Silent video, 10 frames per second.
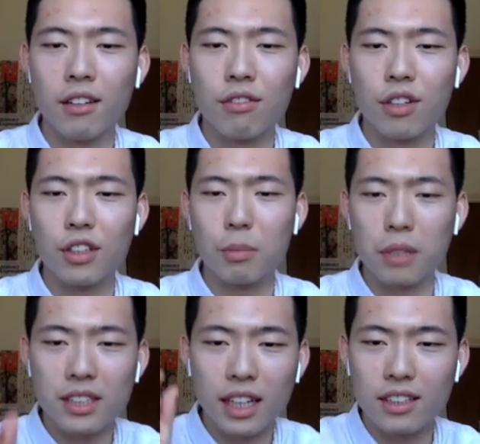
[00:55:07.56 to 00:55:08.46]
for us to
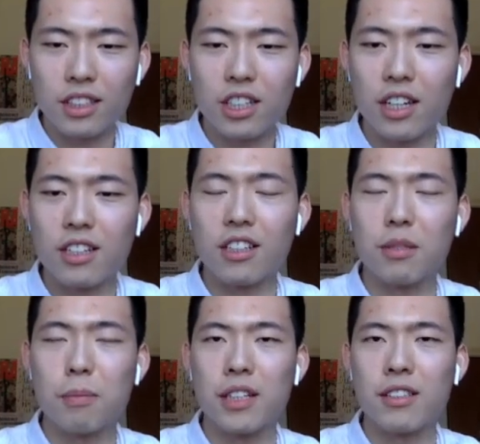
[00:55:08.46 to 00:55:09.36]
precisely change
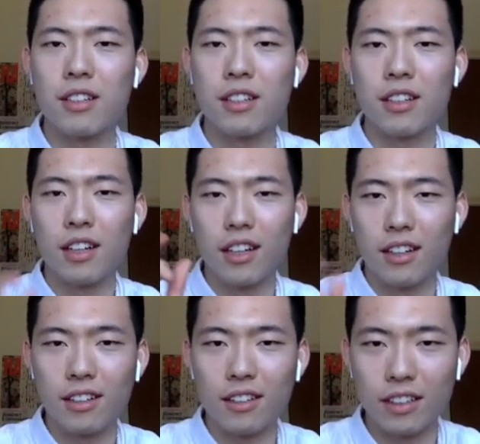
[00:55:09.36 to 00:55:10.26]
these bids
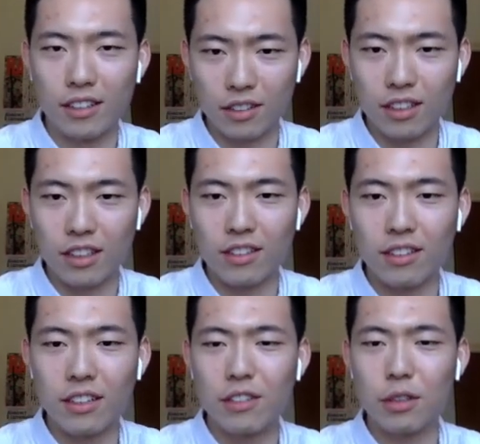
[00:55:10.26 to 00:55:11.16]
uh, right. that are that. Are,
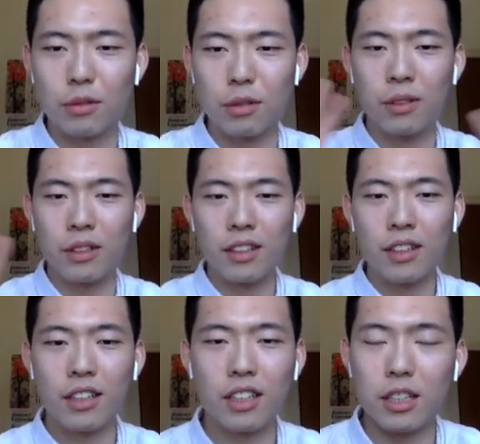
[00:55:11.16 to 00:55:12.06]
and so, so
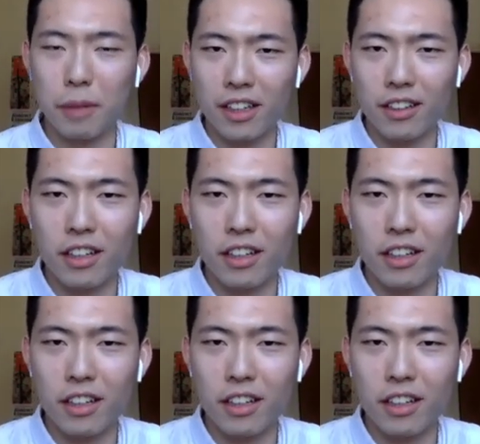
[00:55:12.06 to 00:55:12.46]
is my